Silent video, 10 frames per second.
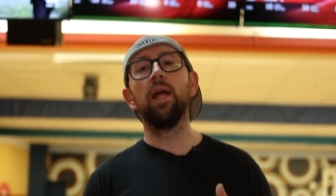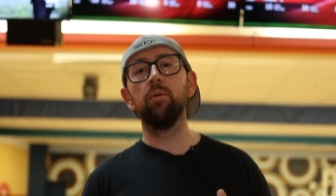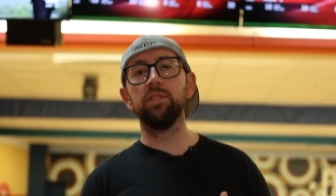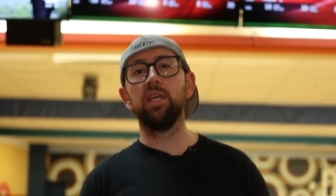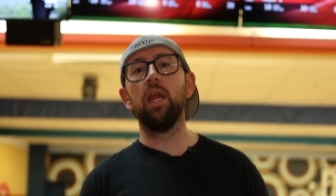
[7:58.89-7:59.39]
I
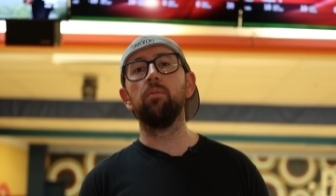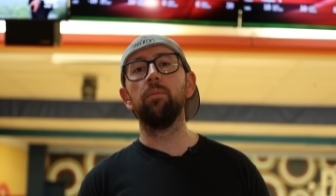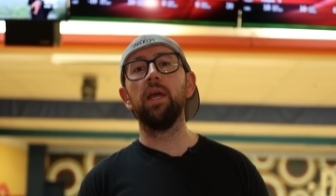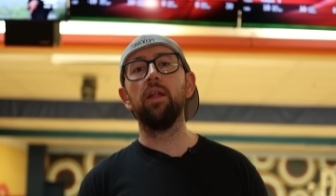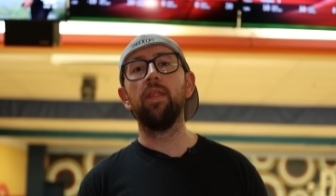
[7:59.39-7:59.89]
was a
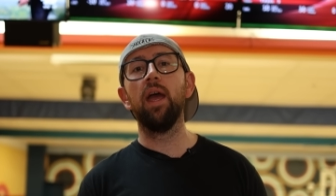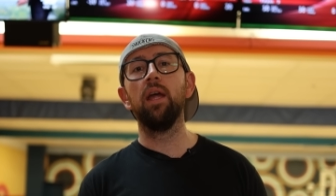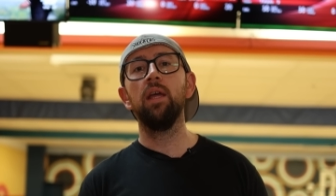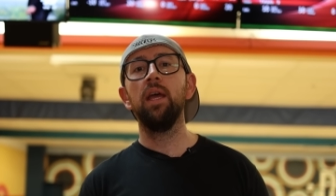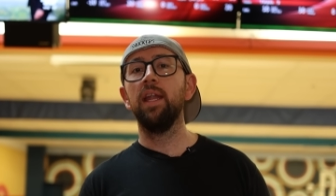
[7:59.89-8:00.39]
cameraman on that,
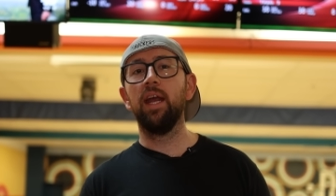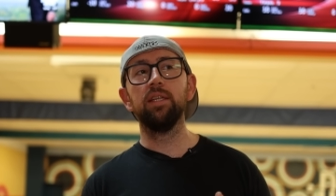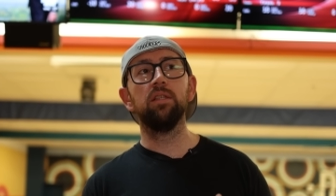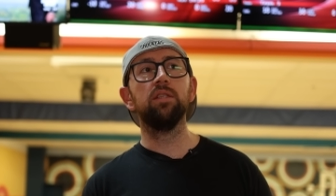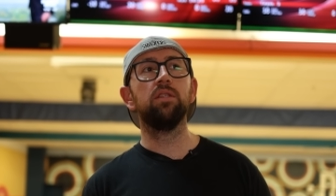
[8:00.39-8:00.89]
and I
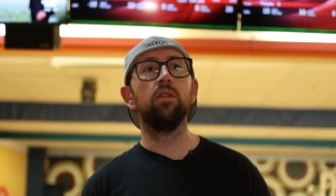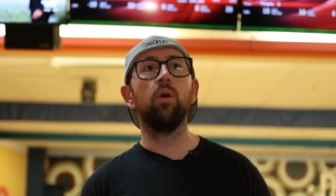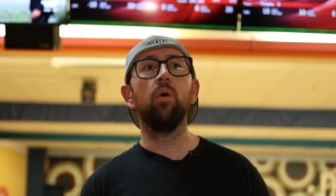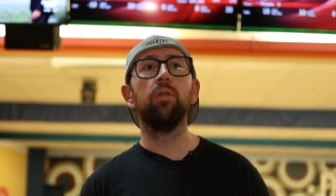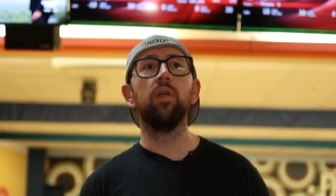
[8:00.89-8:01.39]
got to listen to
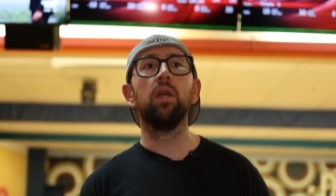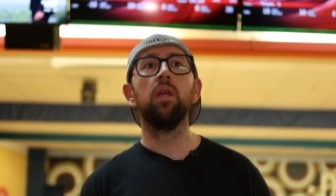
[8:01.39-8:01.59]
the whole thing.